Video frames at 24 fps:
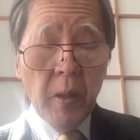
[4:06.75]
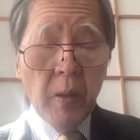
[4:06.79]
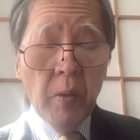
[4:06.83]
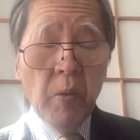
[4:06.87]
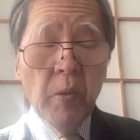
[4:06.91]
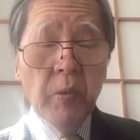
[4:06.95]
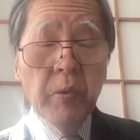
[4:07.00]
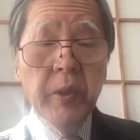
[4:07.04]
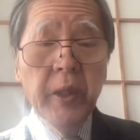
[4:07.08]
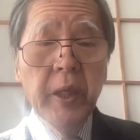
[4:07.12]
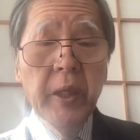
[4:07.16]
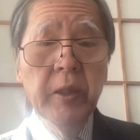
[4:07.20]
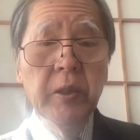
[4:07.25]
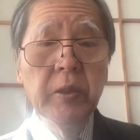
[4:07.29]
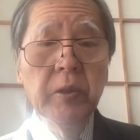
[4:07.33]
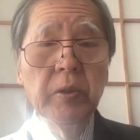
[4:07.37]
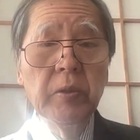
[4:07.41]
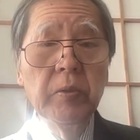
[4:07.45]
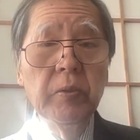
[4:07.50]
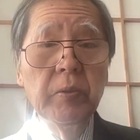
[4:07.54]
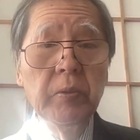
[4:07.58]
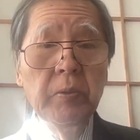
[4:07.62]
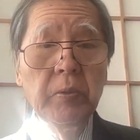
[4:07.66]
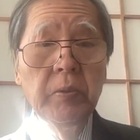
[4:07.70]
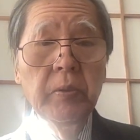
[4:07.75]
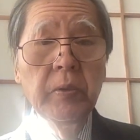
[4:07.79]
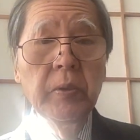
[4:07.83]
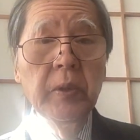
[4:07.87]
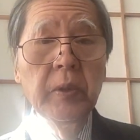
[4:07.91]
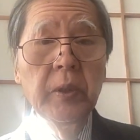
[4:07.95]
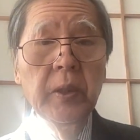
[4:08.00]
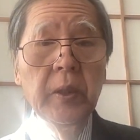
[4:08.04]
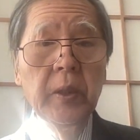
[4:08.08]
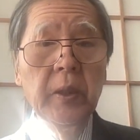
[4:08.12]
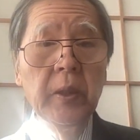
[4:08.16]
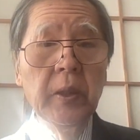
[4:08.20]
online school
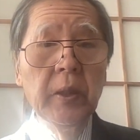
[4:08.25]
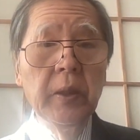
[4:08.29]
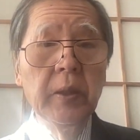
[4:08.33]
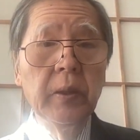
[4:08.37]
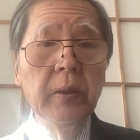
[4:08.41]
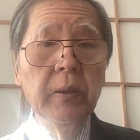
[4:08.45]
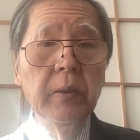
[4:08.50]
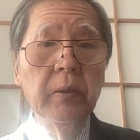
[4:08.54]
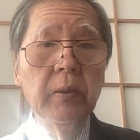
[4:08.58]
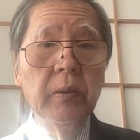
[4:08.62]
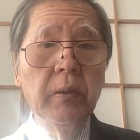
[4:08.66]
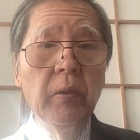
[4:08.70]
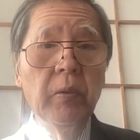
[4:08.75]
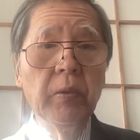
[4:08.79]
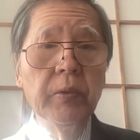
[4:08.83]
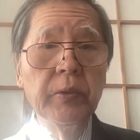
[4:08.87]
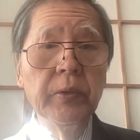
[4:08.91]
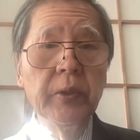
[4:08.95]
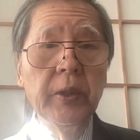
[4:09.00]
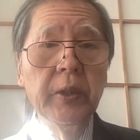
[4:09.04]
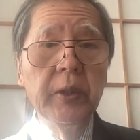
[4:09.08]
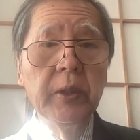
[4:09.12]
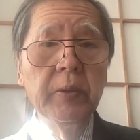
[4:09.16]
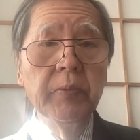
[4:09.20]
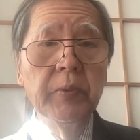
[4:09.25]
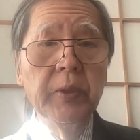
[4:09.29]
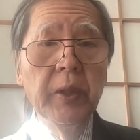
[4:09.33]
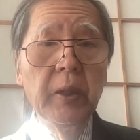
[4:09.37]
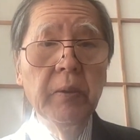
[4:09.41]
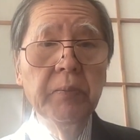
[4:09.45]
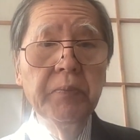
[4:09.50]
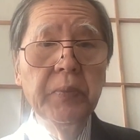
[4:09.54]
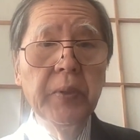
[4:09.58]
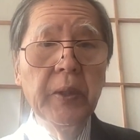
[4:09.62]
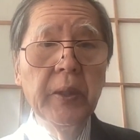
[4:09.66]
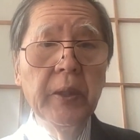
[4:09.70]
called Native
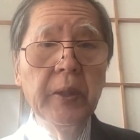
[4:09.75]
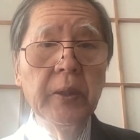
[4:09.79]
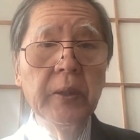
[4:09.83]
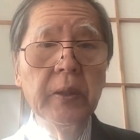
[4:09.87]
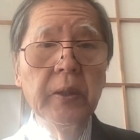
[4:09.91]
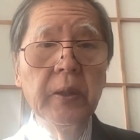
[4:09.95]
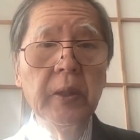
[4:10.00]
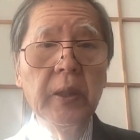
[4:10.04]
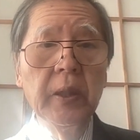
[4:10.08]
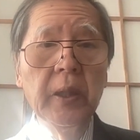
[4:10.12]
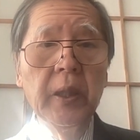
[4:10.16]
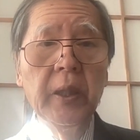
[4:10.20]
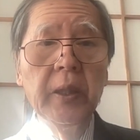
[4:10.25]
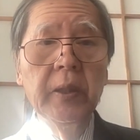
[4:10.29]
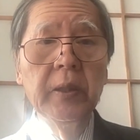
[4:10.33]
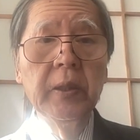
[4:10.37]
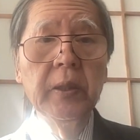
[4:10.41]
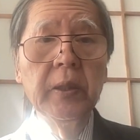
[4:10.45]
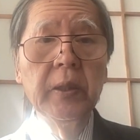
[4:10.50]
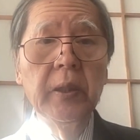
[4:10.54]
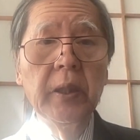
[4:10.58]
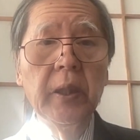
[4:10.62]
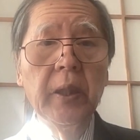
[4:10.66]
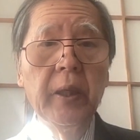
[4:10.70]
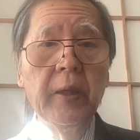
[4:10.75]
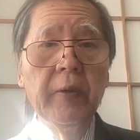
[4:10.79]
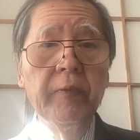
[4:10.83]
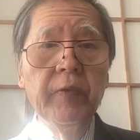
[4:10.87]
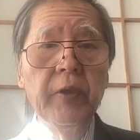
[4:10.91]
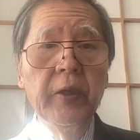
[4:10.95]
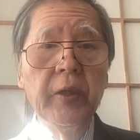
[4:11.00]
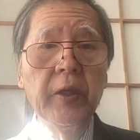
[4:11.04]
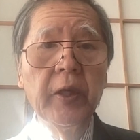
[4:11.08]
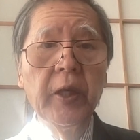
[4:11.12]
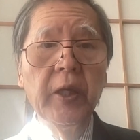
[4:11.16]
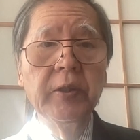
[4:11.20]
Camp, and I have
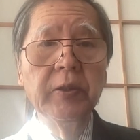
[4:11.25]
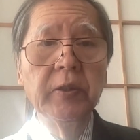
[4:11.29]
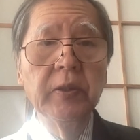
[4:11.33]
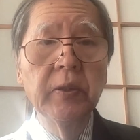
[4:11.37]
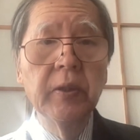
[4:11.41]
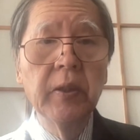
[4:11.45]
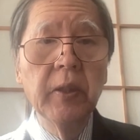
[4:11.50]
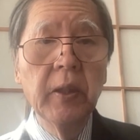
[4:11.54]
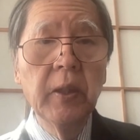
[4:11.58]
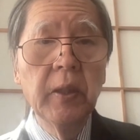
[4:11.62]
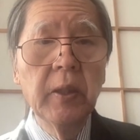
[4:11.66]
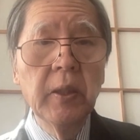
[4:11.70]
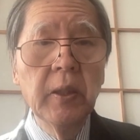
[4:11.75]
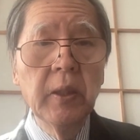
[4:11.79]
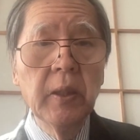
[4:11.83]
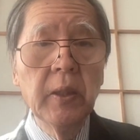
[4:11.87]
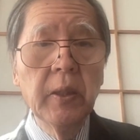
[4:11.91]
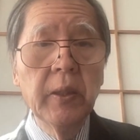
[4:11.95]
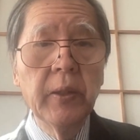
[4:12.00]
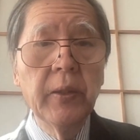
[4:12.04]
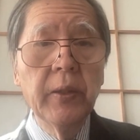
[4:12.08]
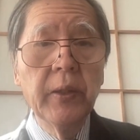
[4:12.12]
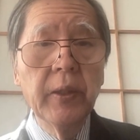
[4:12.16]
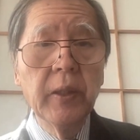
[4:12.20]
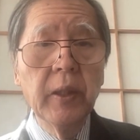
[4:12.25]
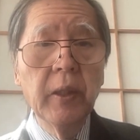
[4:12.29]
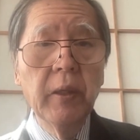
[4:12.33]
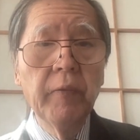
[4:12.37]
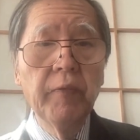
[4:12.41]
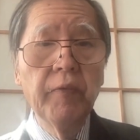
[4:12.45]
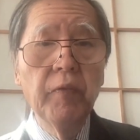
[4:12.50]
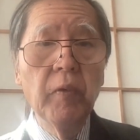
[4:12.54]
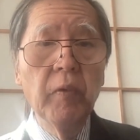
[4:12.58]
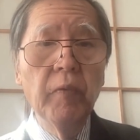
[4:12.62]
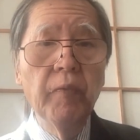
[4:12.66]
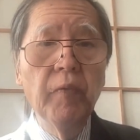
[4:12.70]
engaged there
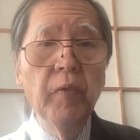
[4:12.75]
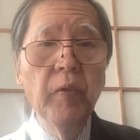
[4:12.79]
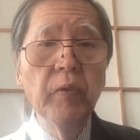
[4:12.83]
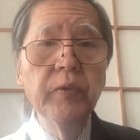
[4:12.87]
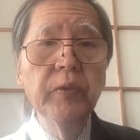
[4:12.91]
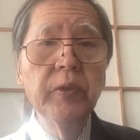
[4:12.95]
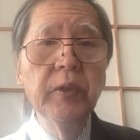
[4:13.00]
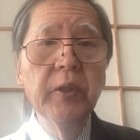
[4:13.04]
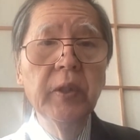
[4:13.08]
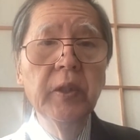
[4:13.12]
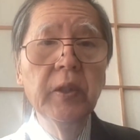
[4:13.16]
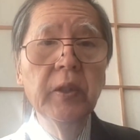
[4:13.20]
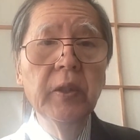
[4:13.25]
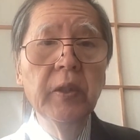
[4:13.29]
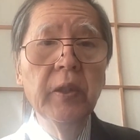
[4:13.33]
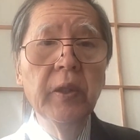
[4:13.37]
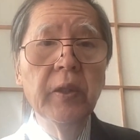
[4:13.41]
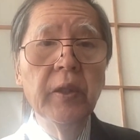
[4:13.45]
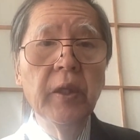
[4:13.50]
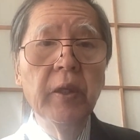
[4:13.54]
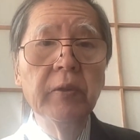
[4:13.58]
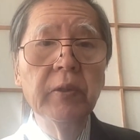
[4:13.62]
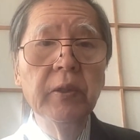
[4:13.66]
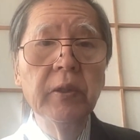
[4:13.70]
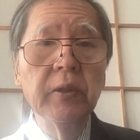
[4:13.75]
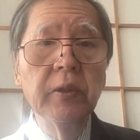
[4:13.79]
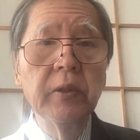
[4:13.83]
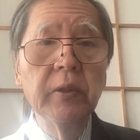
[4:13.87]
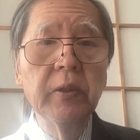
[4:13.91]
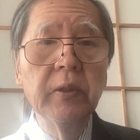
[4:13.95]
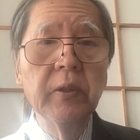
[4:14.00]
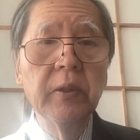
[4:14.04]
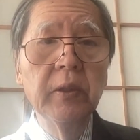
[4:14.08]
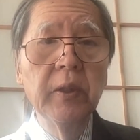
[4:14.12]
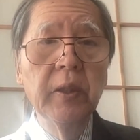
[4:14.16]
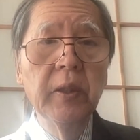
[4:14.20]
for
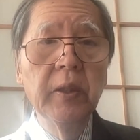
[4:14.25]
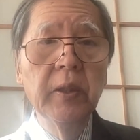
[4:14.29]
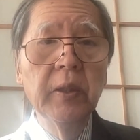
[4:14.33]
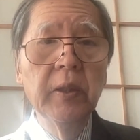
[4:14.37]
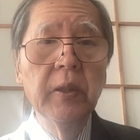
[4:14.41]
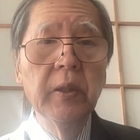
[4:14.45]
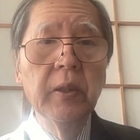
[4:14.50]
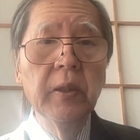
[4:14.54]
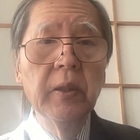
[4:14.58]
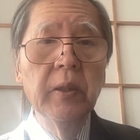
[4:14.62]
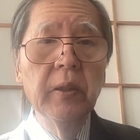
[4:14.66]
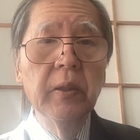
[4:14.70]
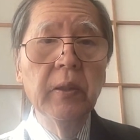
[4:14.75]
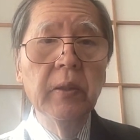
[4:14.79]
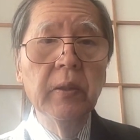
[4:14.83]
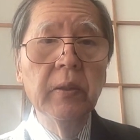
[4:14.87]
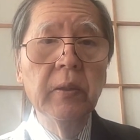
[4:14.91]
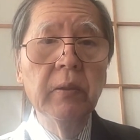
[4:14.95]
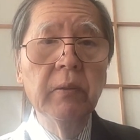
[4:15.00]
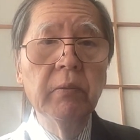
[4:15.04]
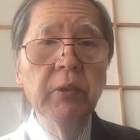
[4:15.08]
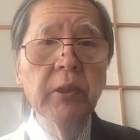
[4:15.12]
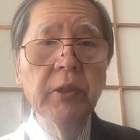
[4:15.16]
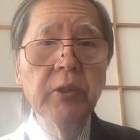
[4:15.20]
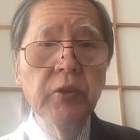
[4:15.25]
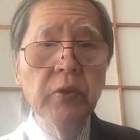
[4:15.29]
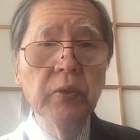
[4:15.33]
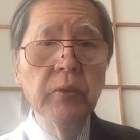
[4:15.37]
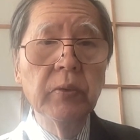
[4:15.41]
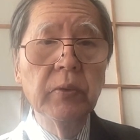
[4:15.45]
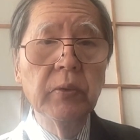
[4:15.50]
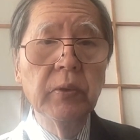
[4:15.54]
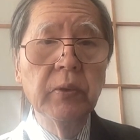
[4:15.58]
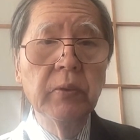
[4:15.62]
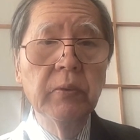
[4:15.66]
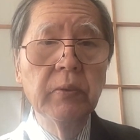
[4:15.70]
14,000
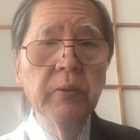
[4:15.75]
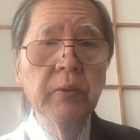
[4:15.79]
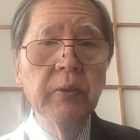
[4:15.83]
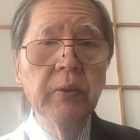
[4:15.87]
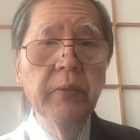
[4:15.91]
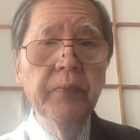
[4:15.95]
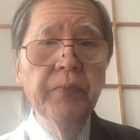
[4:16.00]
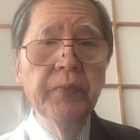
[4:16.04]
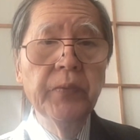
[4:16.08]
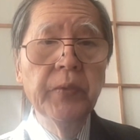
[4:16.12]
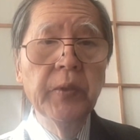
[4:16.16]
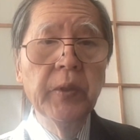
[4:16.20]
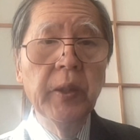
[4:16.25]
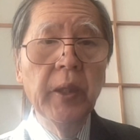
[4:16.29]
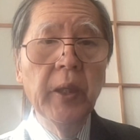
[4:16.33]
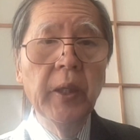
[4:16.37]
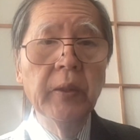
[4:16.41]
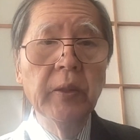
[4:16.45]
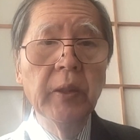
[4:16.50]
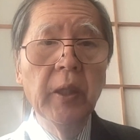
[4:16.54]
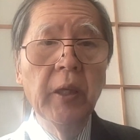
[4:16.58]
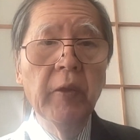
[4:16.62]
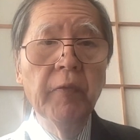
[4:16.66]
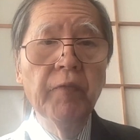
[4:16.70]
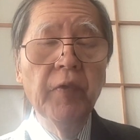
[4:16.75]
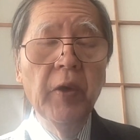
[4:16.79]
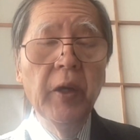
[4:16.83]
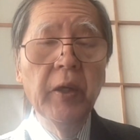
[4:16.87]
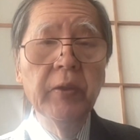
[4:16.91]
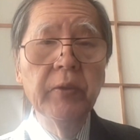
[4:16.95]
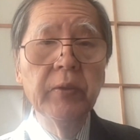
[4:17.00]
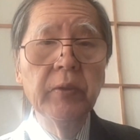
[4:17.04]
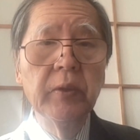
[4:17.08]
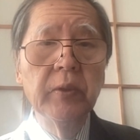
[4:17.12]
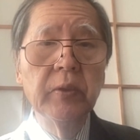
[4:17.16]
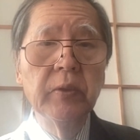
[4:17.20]
lessons. And I
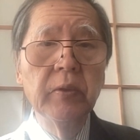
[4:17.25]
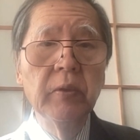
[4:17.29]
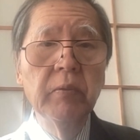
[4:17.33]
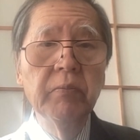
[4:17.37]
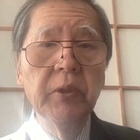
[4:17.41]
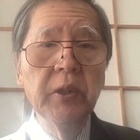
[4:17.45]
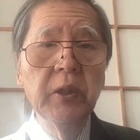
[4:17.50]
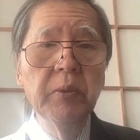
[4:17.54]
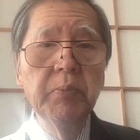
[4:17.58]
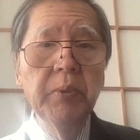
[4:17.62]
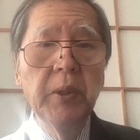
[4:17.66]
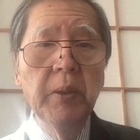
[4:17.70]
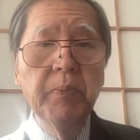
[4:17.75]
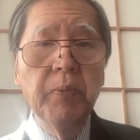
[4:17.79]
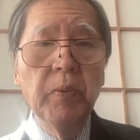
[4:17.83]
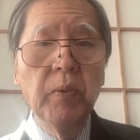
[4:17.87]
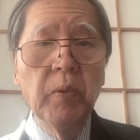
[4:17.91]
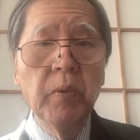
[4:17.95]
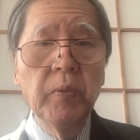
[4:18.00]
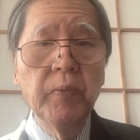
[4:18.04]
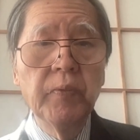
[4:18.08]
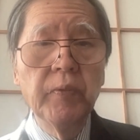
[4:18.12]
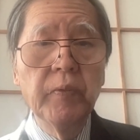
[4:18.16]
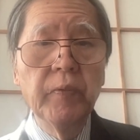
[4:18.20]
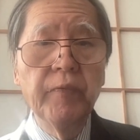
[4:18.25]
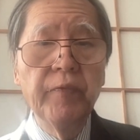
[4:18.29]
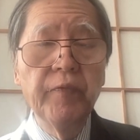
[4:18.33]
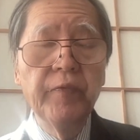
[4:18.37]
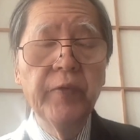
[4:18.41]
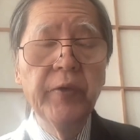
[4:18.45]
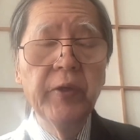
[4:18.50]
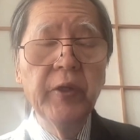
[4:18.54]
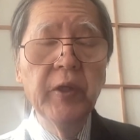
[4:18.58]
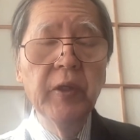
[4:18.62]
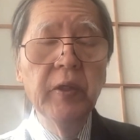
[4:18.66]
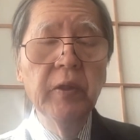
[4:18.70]
found so many people who
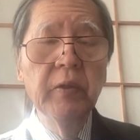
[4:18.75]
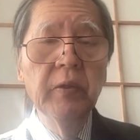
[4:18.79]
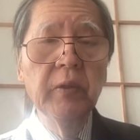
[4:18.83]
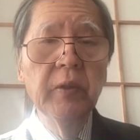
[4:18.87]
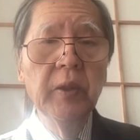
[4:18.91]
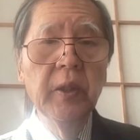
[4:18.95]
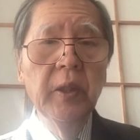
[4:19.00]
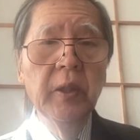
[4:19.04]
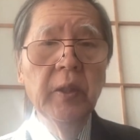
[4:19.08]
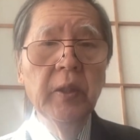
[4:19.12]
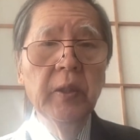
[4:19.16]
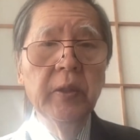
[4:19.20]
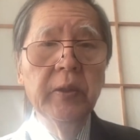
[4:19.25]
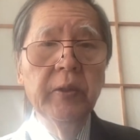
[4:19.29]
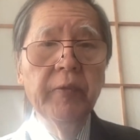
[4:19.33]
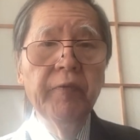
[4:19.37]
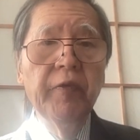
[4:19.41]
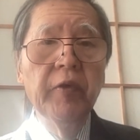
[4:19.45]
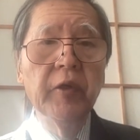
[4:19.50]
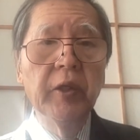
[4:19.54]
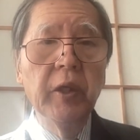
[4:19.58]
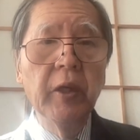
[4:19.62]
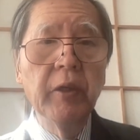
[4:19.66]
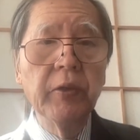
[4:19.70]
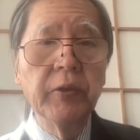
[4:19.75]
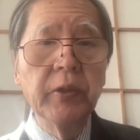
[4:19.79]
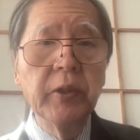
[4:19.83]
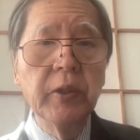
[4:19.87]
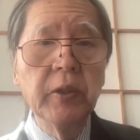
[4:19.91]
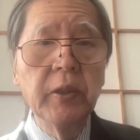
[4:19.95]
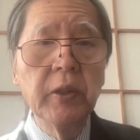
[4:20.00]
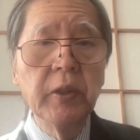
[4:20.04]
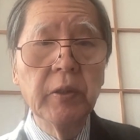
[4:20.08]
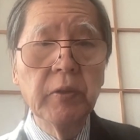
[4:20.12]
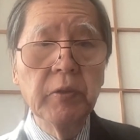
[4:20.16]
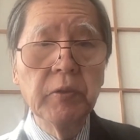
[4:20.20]
feel difficulty
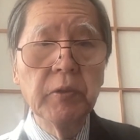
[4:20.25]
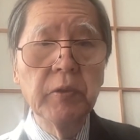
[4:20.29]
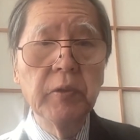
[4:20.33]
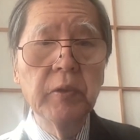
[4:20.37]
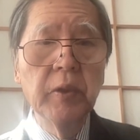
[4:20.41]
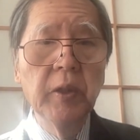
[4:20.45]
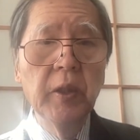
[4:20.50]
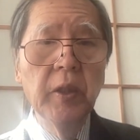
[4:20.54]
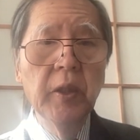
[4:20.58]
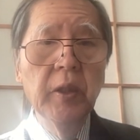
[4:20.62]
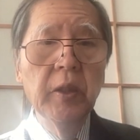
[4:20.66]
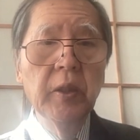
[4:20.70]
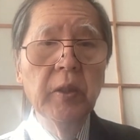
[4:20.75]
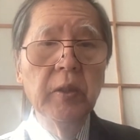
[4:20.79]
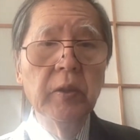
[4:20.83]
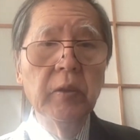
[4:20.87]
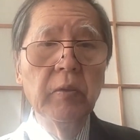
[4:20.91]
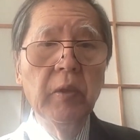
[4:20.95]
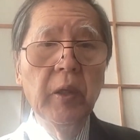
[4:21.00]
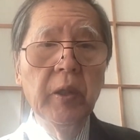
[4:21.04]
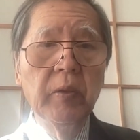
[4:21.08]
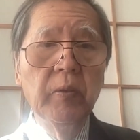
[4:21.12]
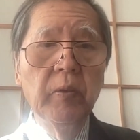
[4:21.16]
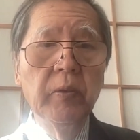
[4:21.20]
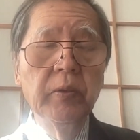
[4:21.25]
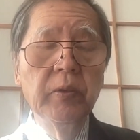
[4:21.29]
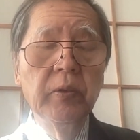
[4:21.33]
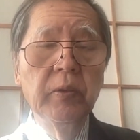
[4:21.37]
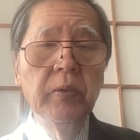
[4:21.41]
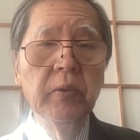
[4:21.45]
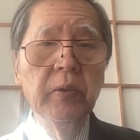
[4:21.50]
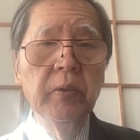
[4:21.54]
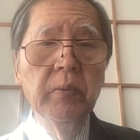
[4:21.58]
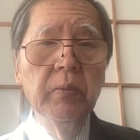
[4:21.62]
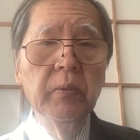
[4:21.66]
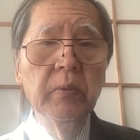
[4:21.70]
in English. So I want
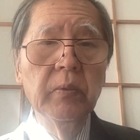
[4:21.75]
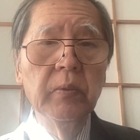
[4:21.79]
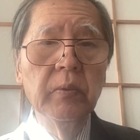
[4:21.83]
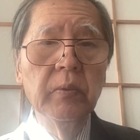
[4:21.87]
to